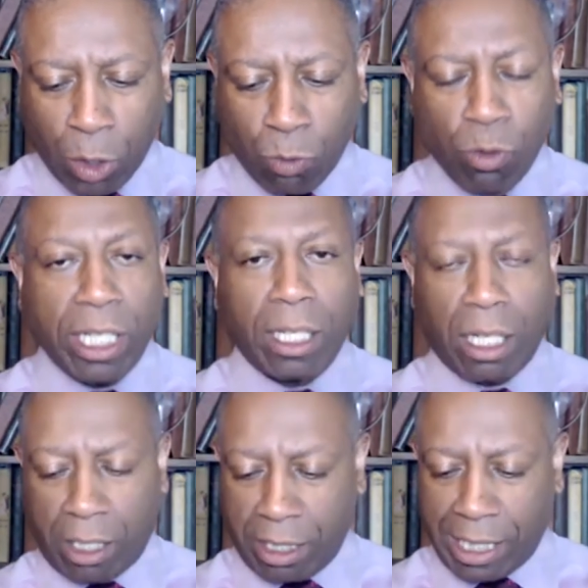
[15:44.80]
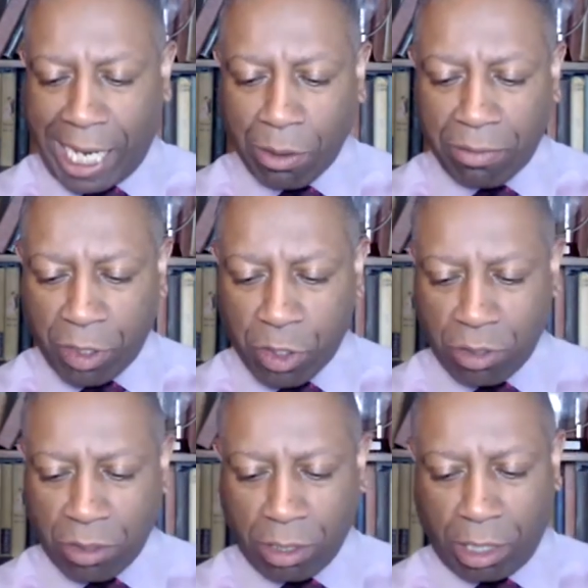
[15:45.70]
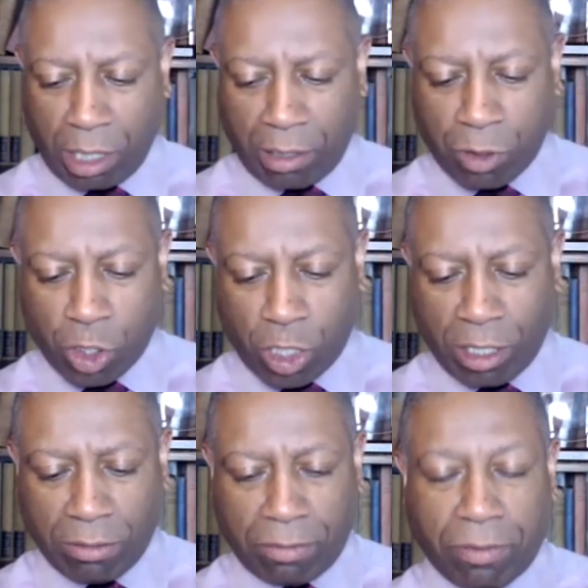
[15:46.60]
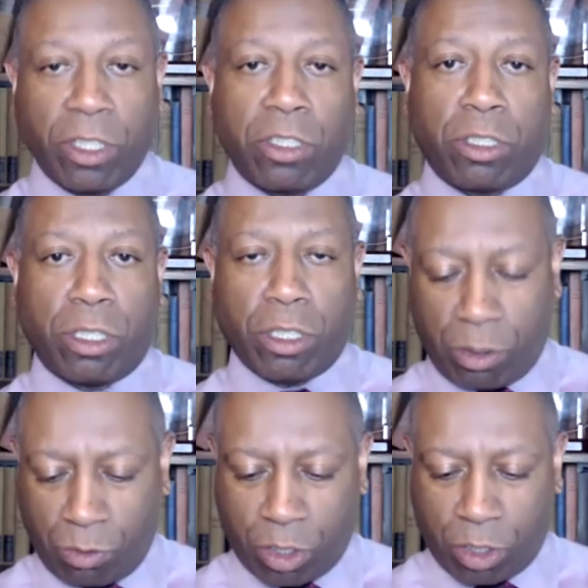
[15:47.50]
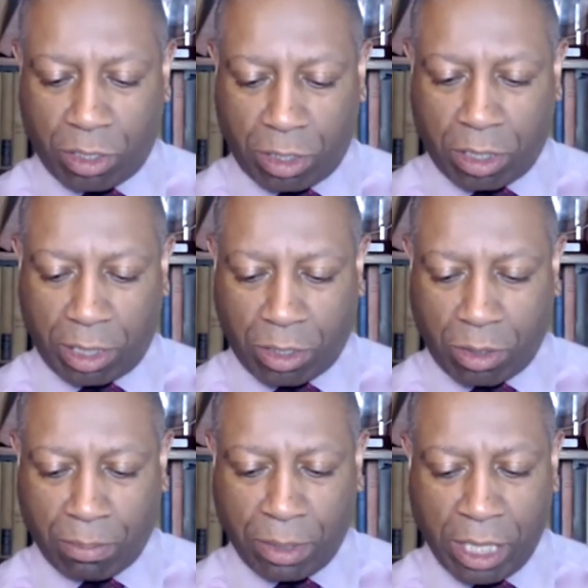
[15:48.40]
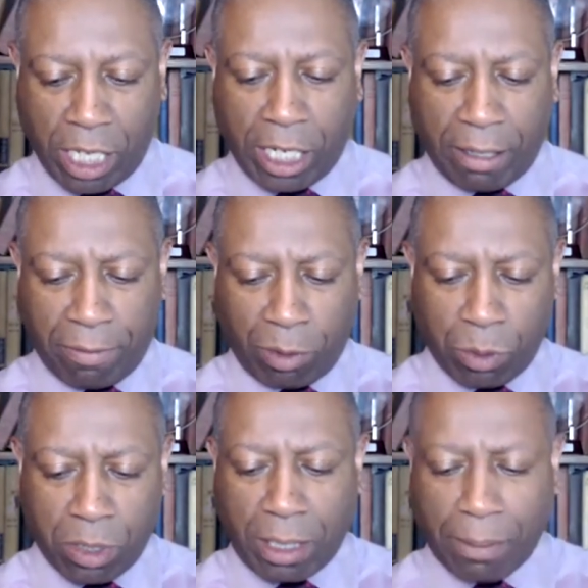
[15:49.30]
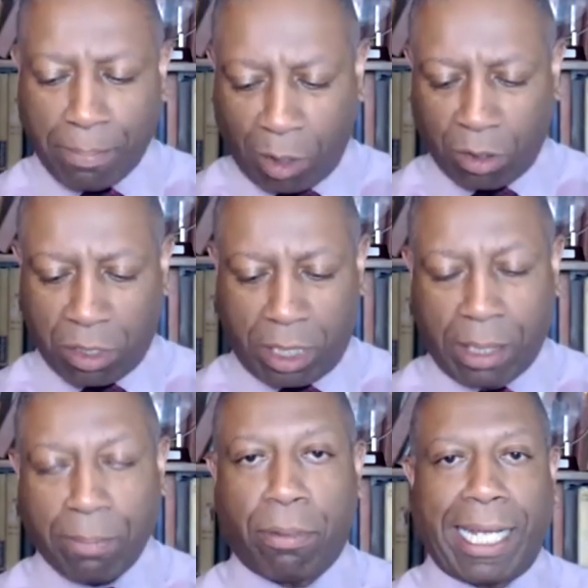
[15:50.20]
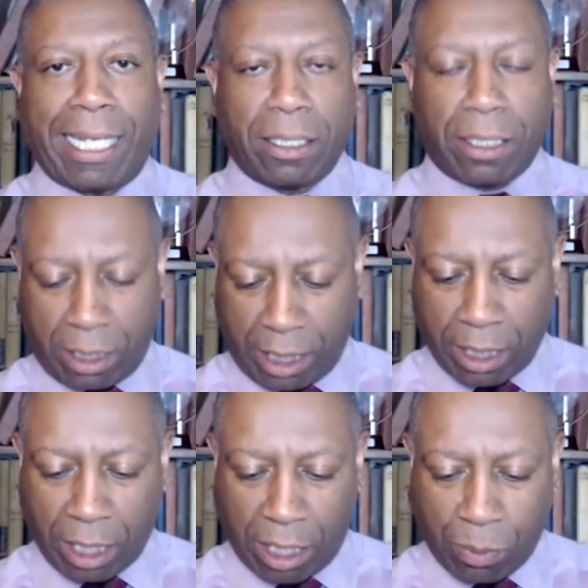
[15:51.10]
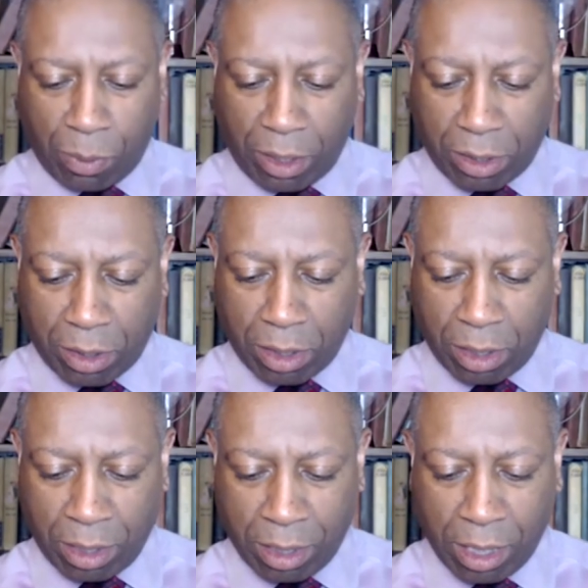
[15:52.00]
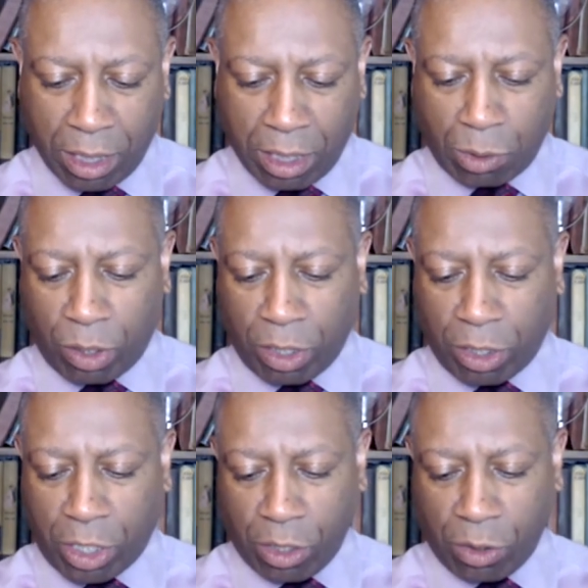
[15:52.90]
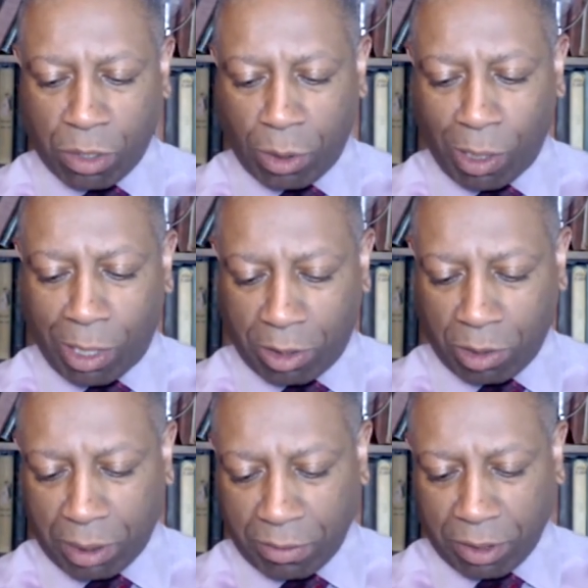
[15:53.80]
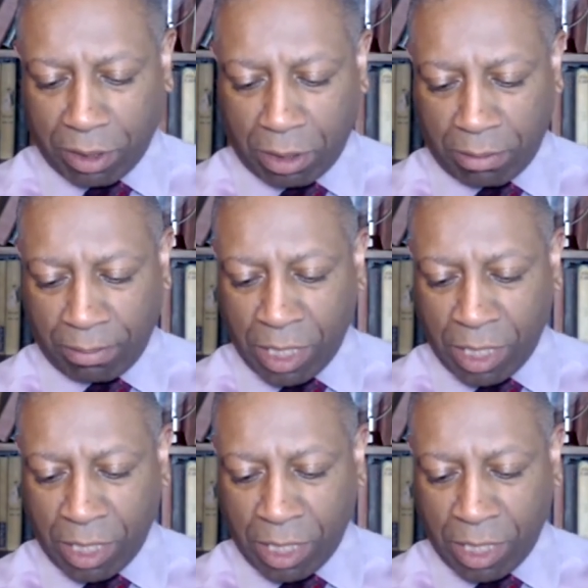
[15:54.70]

realise our vision of child first youth justice system and influencing policy in practice in line with this. So we are hugely welcoming of this.